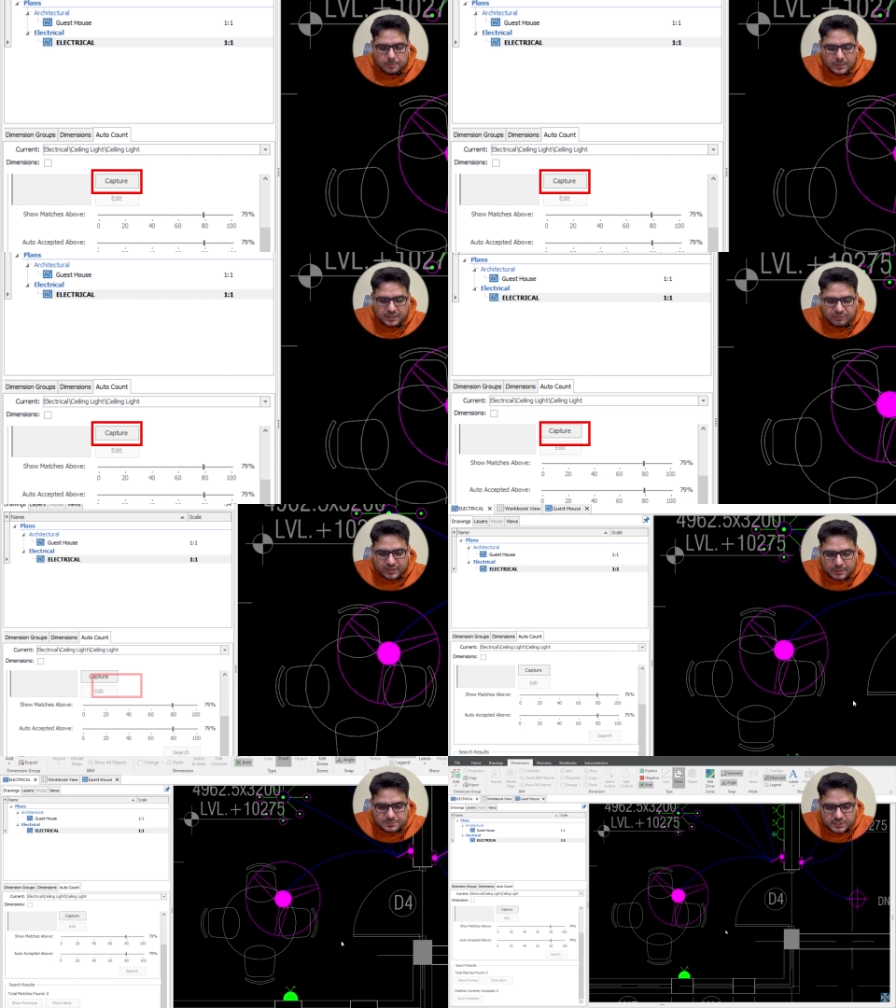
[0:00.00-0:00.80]
But if I
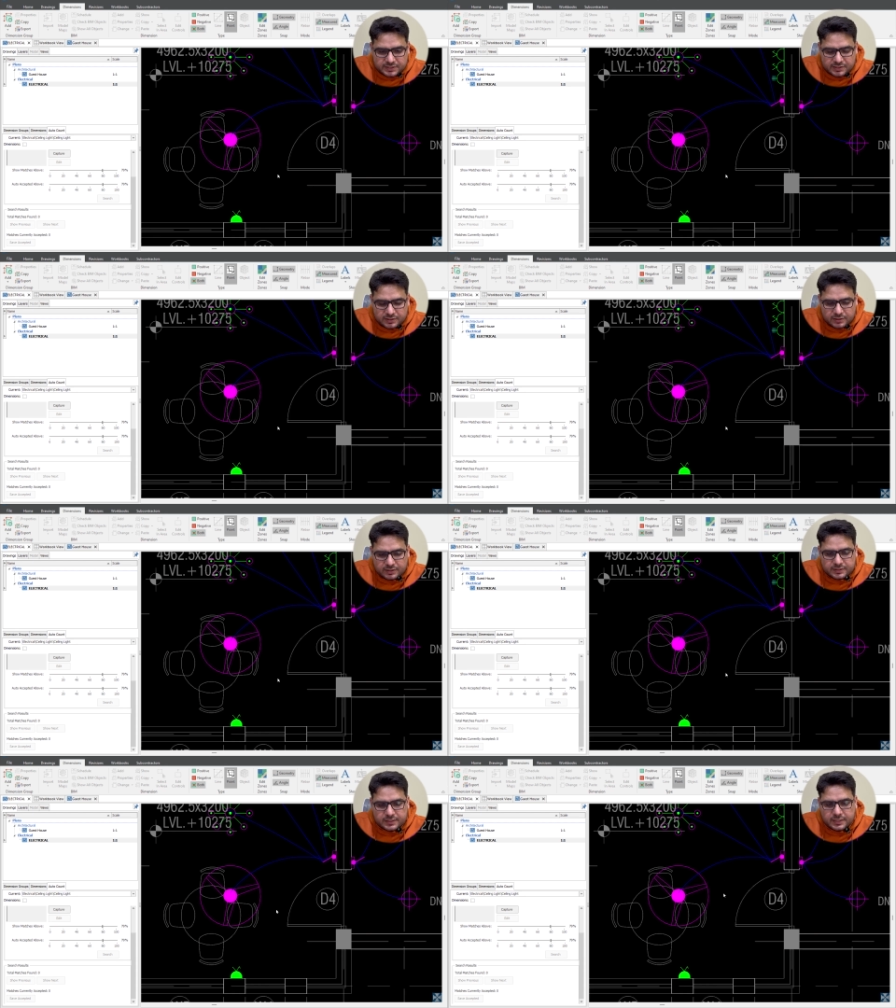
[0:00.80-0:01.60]
capture it here,
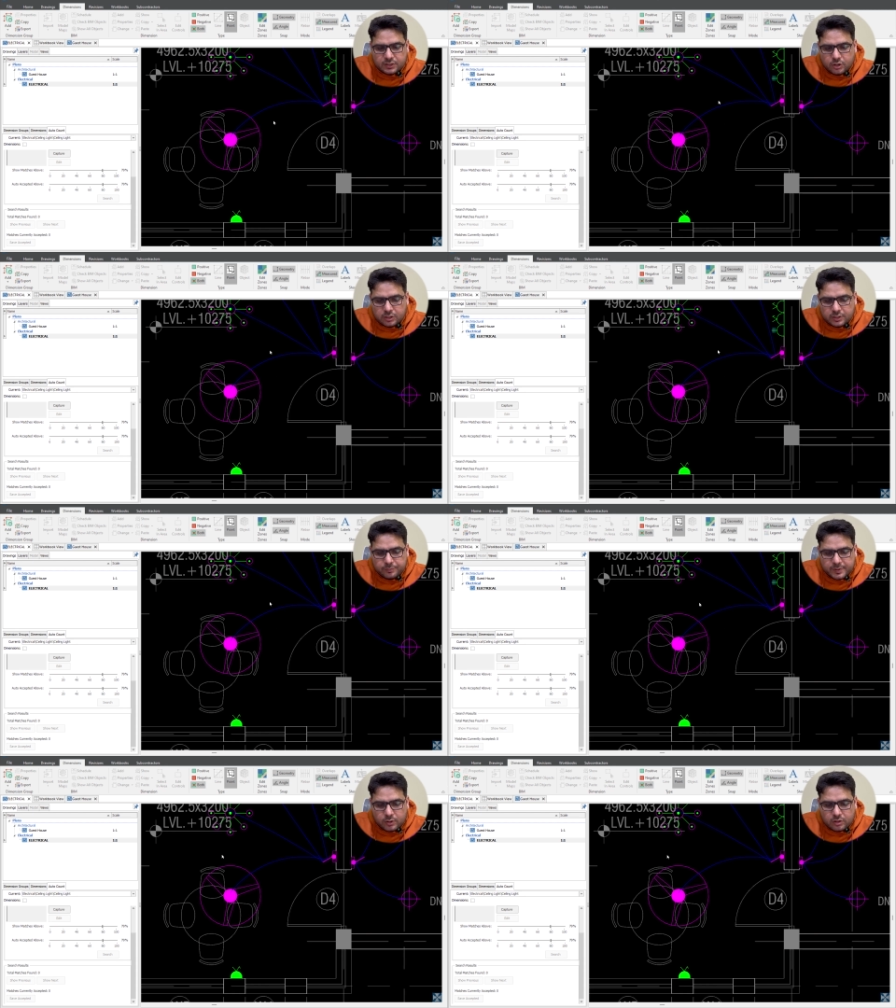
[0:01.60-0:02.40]
it'll not give
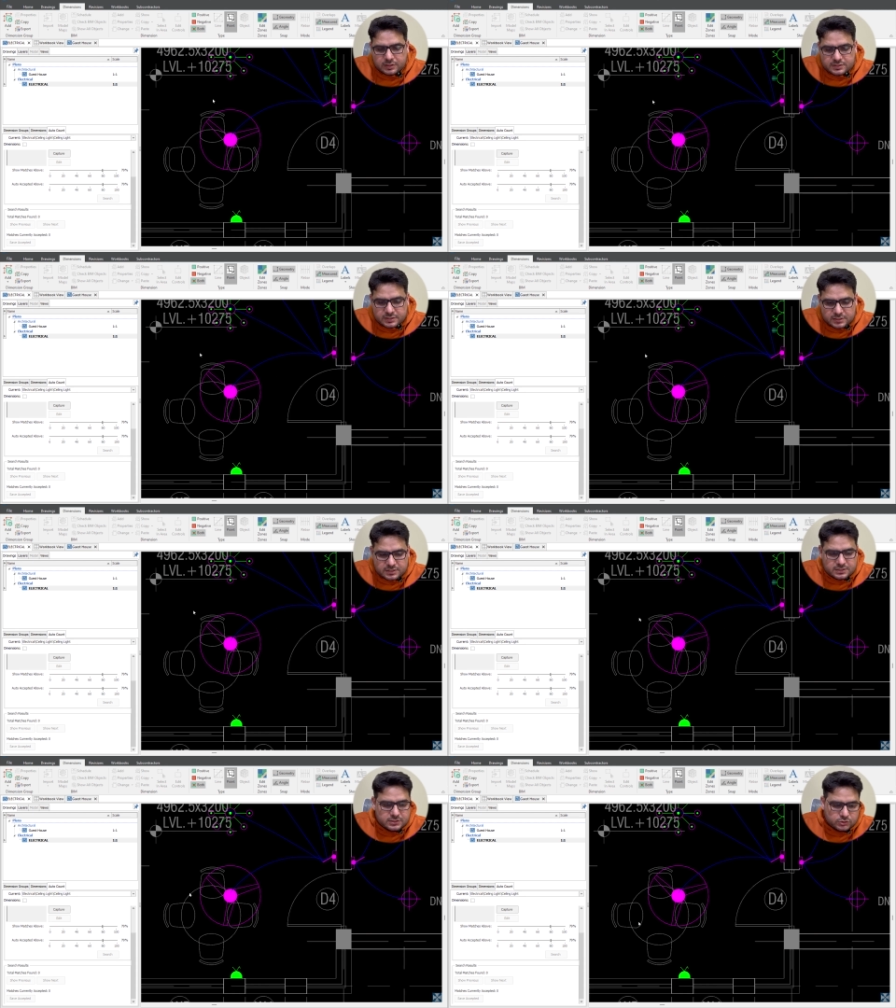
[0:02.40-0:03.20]
me all the
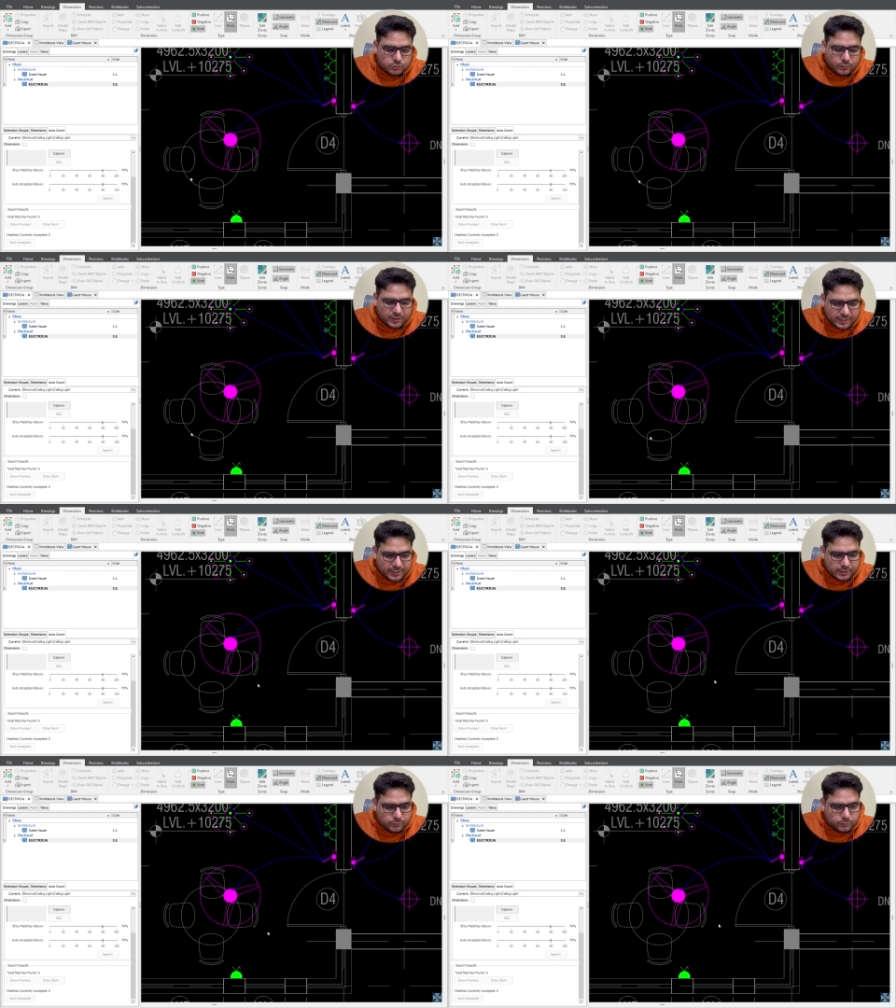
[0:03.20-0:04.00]
search. So what I
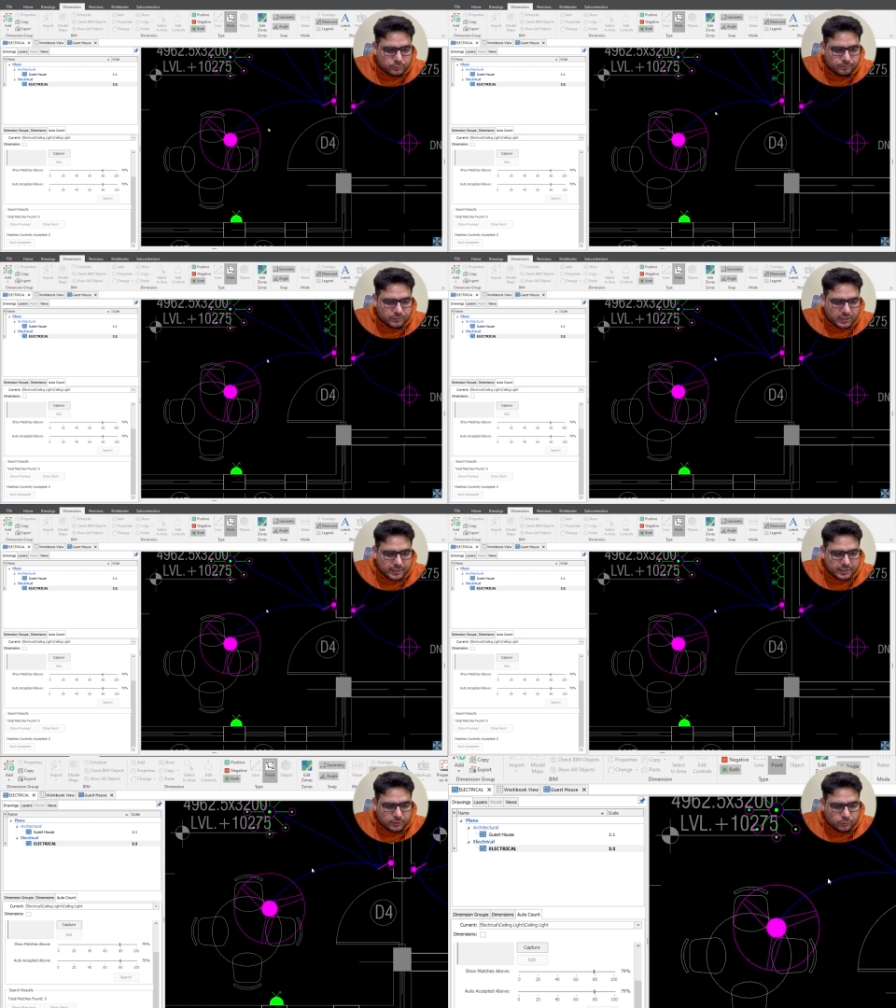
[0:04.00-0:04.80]
can do,
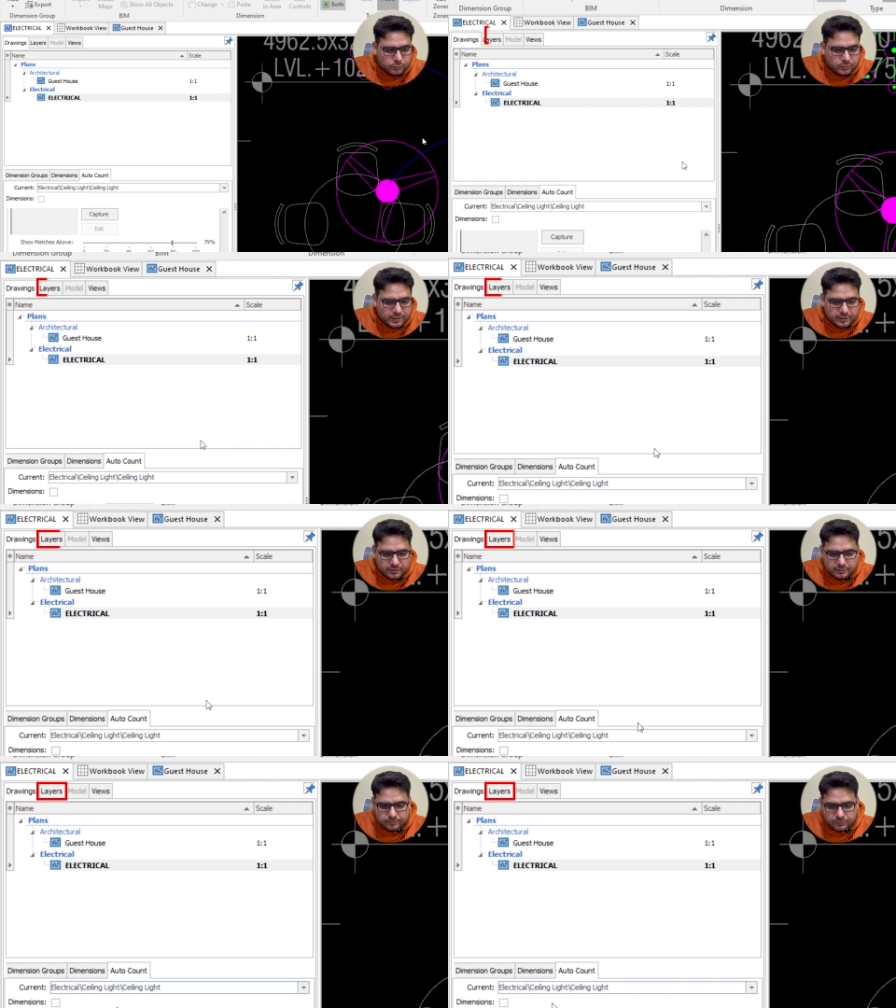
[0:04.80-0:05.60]
I can go to
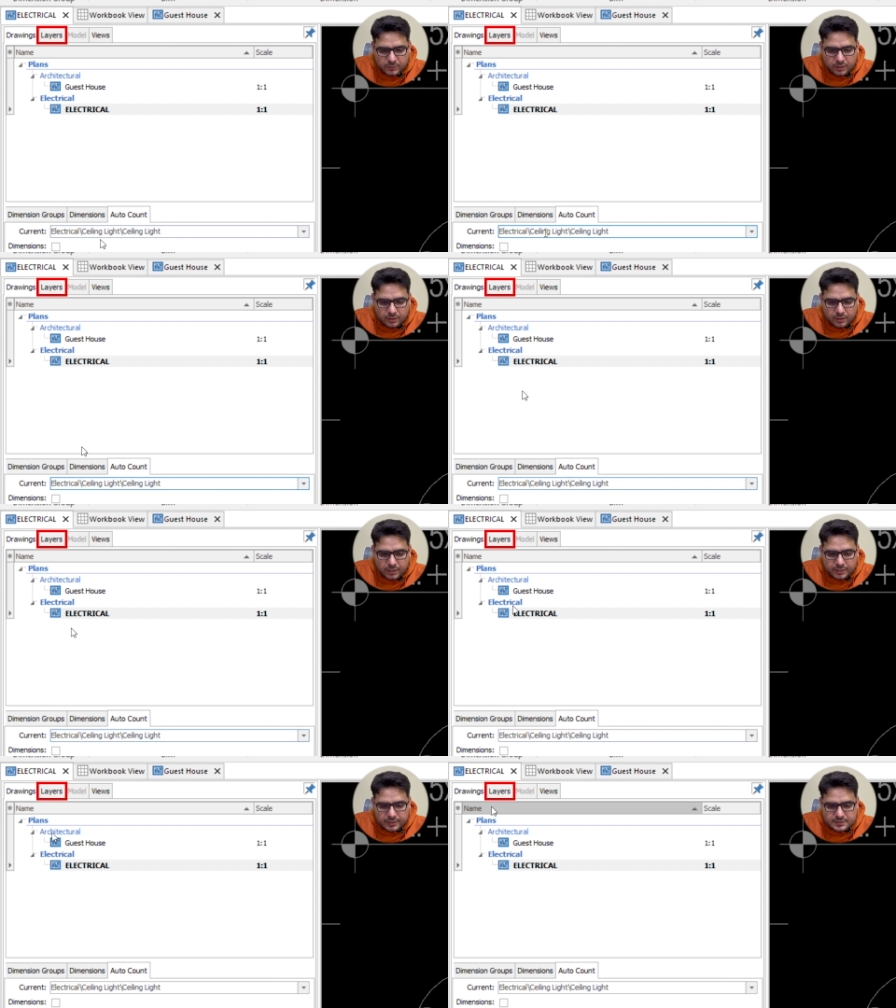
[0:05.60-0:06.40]
layer,
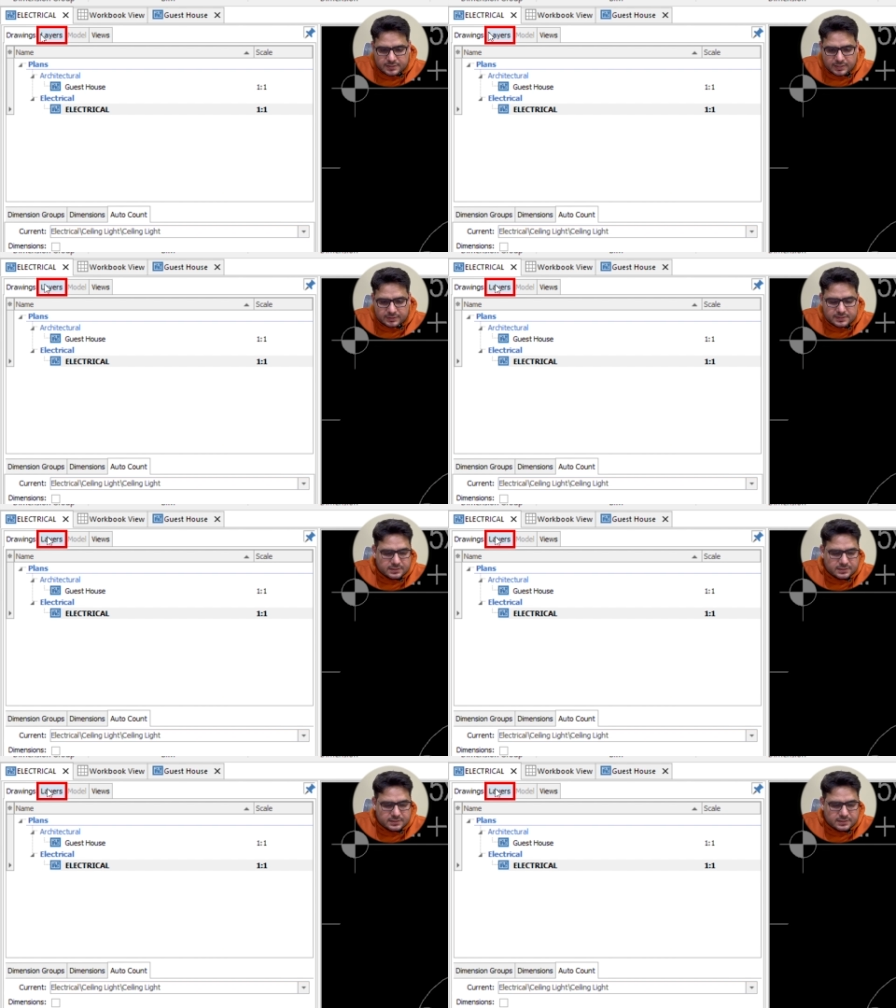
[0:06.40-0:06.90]
I can select this